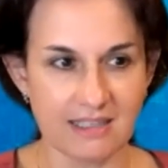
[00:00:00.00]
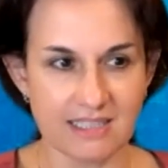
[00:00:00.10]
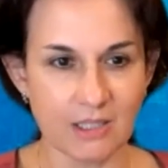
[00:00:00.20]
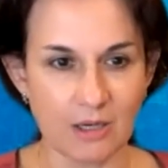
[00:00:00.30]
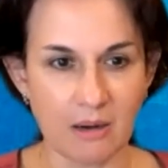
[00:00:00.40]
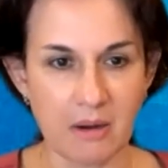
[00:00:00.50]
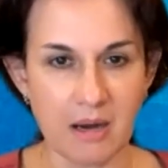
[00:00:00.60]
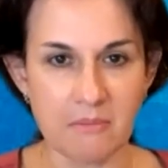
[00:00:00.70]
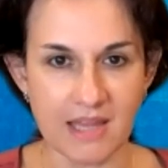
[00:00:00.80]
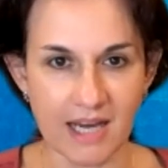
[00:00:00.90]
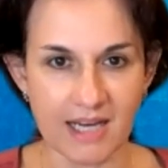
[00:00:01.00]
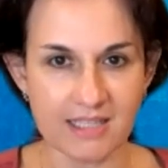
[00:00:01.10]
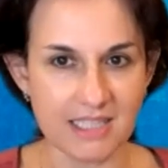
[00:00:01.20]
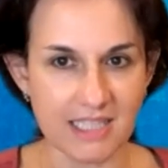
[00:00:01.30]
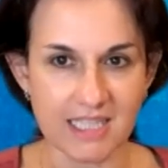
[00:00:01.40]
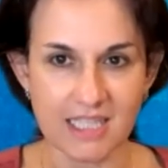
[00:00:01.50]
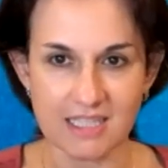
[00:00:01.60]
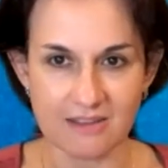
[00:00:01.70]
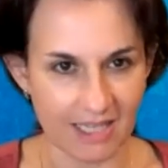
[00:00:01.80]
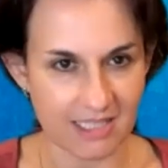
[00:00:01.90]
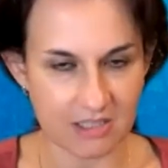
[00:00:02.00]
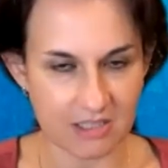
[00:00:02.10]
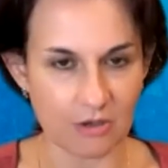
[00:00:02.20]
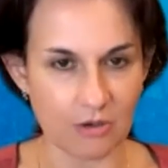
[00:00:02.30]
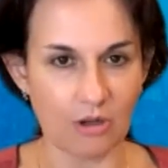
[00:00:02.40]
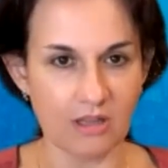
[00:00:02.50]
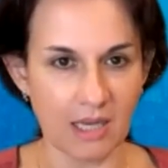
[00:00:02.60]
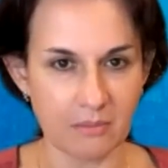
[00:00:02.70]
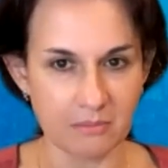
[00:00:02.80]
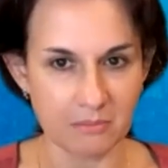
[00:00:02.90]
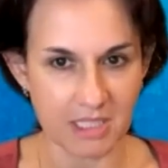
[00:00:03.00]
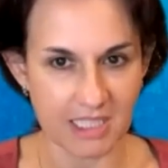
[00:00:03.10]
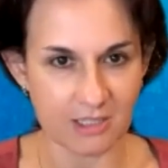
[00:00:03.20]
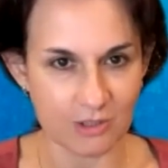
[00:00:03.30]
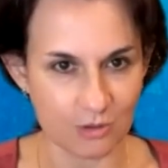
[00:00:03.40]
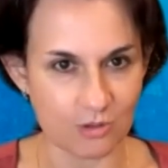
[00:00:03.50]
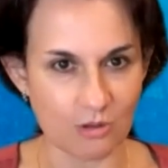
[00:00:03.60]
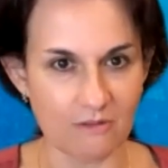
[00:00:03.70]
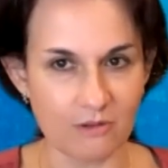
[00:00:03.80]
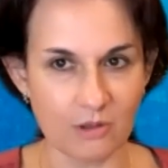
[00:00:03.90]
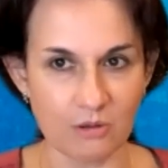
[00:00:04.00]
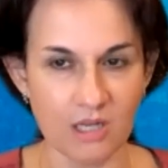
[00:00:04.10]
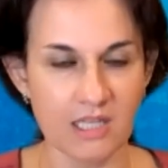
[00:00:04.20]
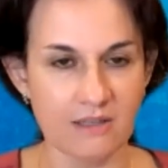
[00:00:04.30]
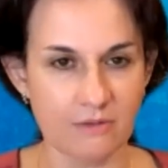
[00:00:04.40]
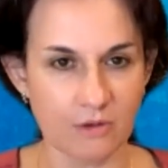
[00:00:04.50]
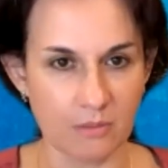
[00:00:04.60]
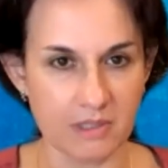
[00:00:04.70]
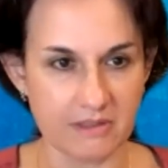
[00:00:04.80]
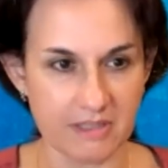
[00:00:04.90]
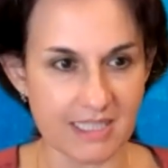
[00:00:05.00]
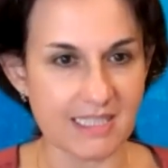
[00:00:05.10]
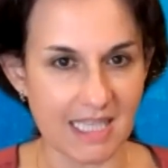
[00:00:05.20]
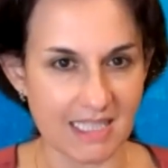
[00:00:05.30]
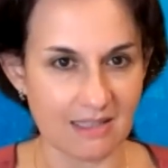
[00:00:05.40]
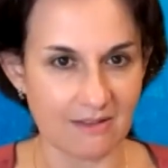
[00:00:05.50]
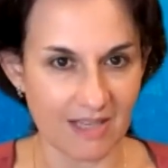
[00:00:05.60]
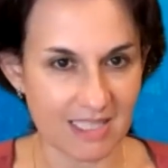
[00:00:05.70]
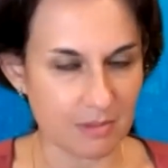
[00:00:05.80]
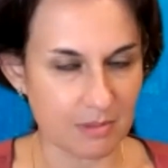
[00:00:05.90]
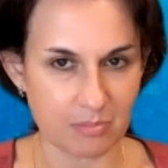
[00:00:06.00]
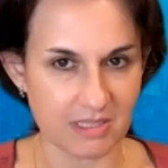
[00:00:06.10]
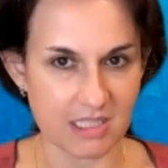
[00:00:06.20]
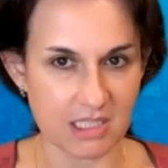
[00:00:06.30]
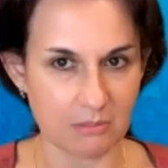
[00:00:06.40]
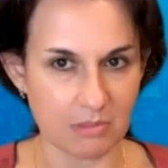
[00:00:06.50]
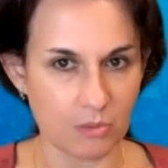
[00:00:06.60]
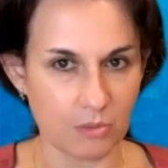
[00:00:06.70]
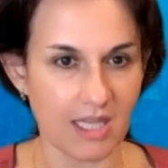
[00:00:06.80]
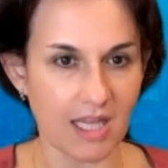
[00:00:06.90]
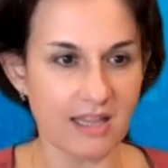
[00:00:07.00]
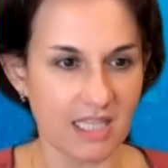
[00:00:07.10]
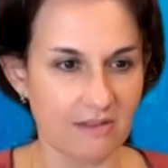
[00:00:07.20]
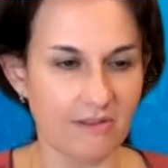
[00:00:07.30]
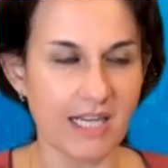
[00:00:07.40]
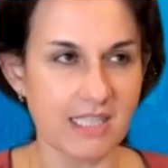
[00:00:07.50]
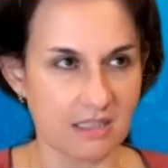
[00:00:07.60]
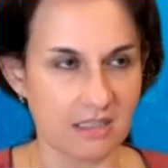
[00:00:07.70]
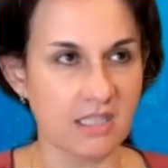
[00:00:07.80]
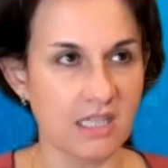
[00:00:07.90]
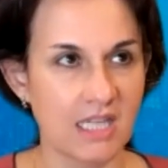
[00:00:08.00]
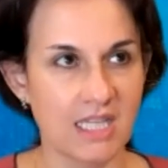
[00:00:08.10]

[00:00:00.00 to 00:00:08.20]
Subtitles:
I'm not in an advisory role. I'm here to serve you from a real estate investment position, but we're not the advisors.